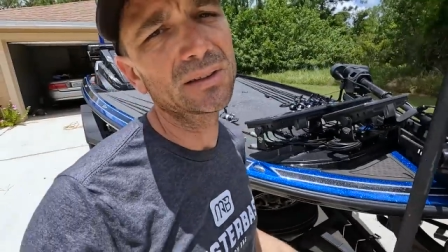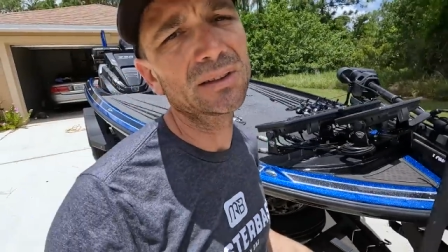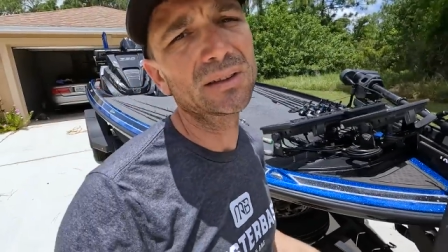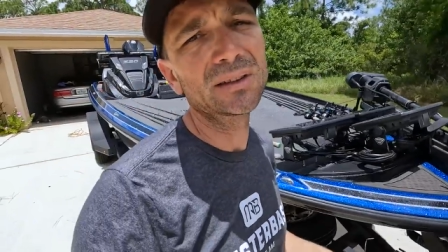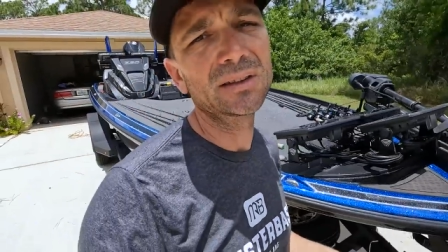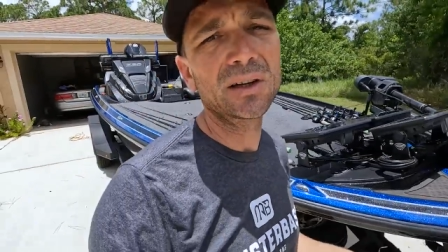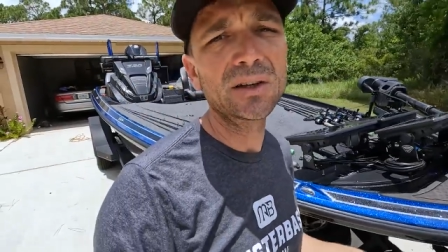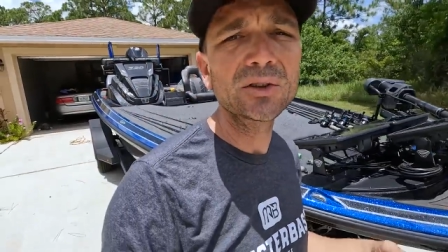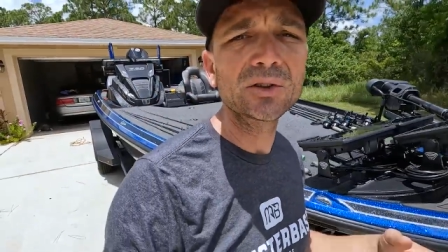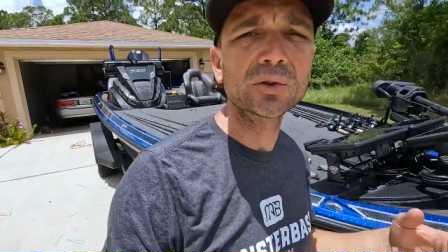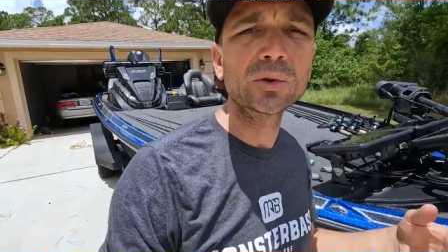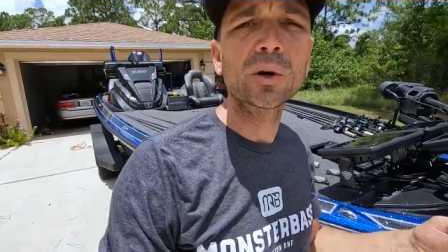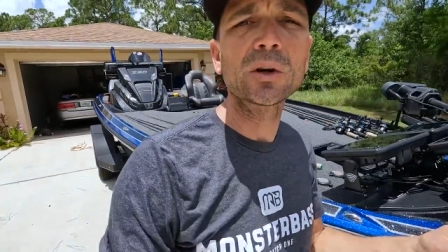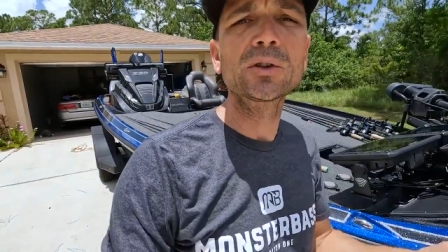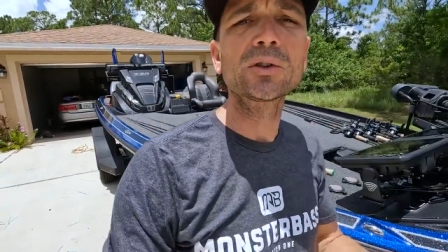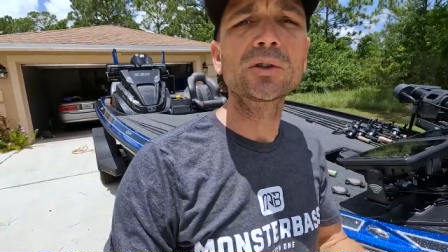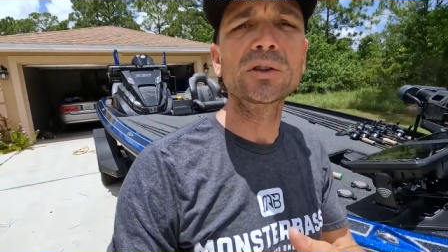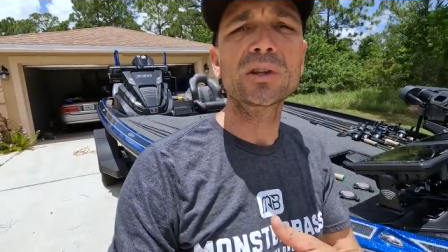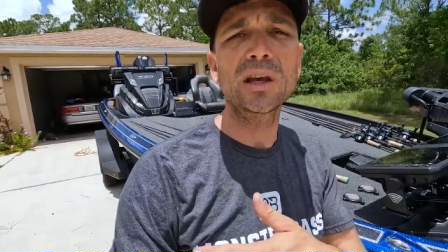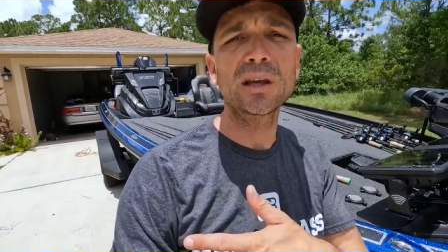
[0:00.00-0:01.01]
is it does
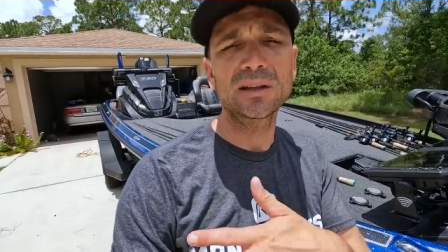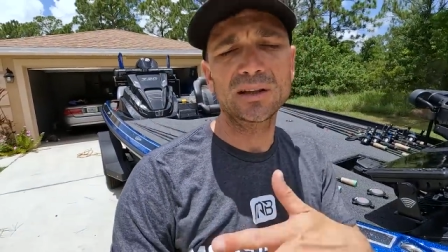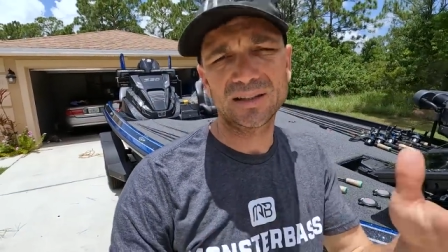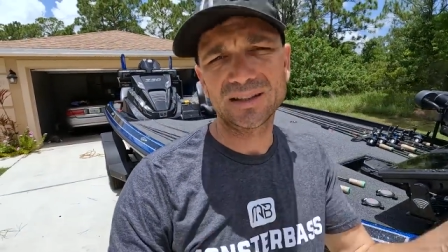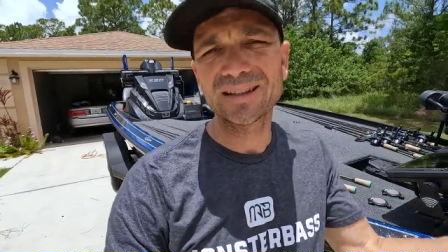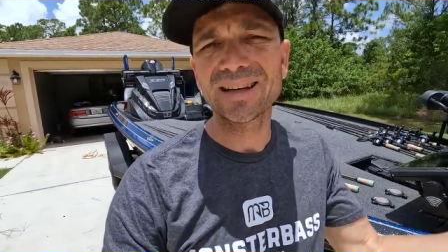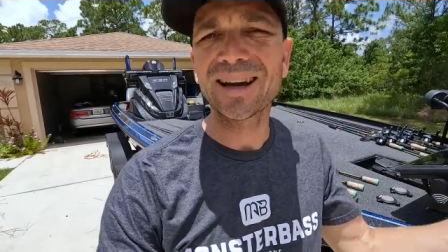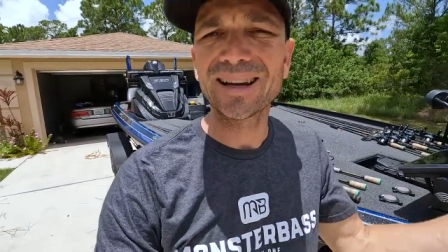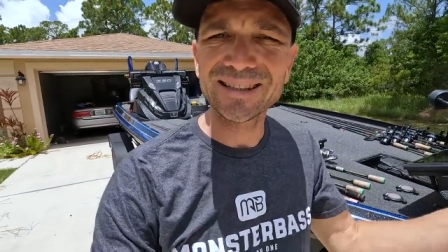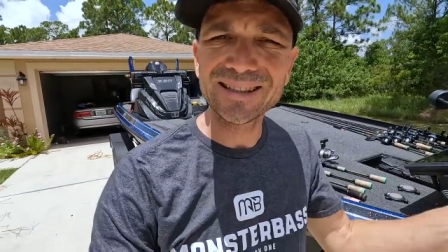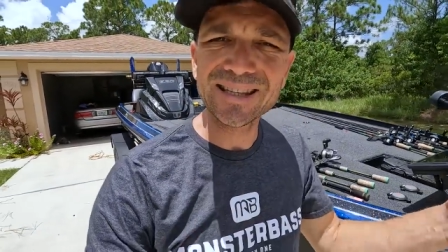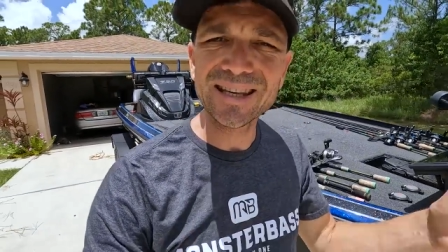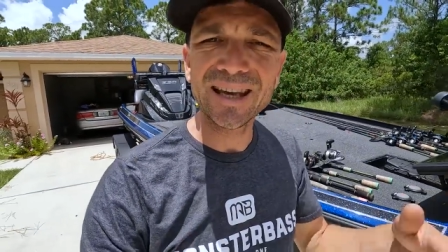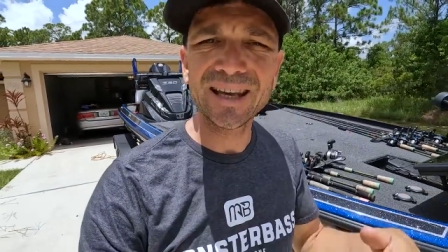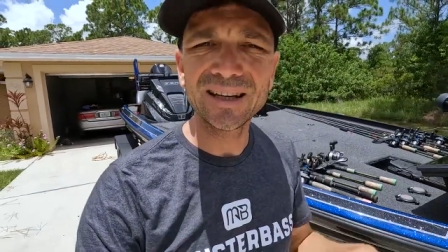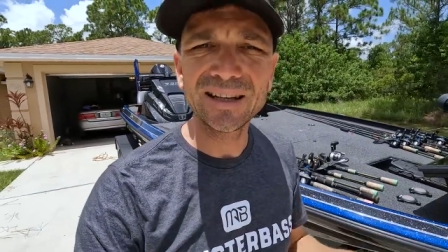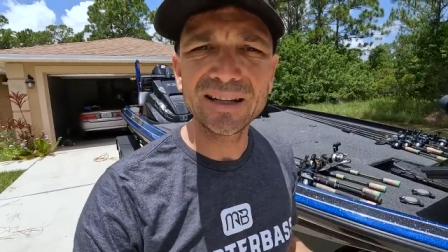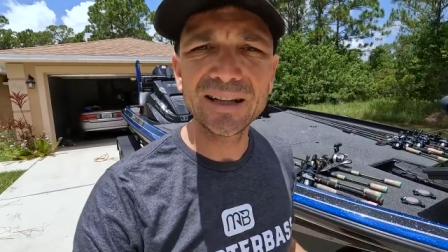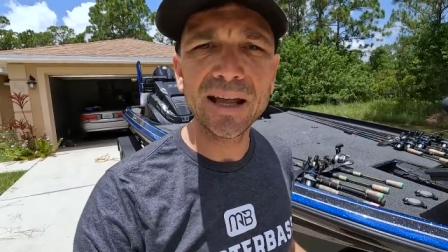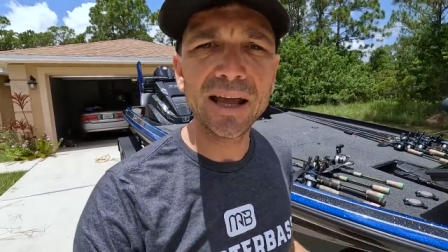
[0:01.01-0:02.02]
structure scan, like side
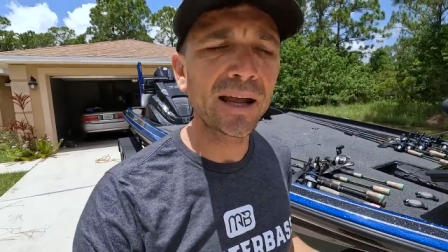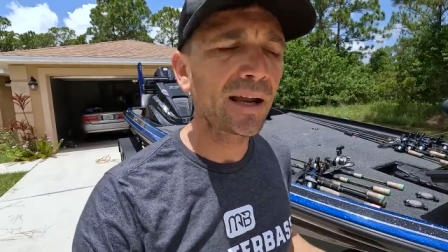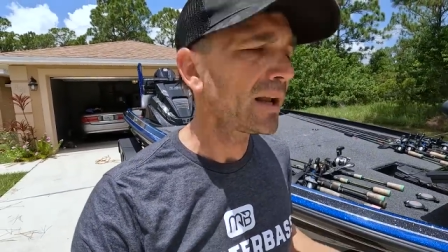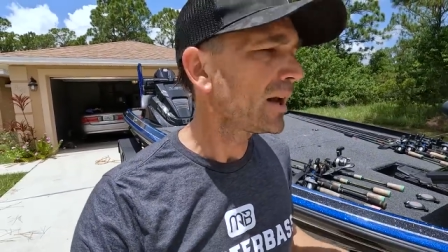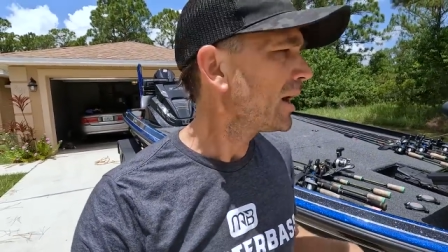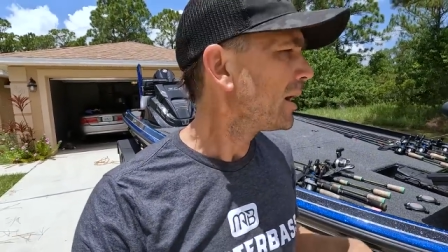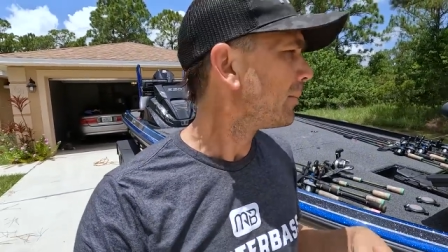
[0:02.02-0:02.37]
scan in that,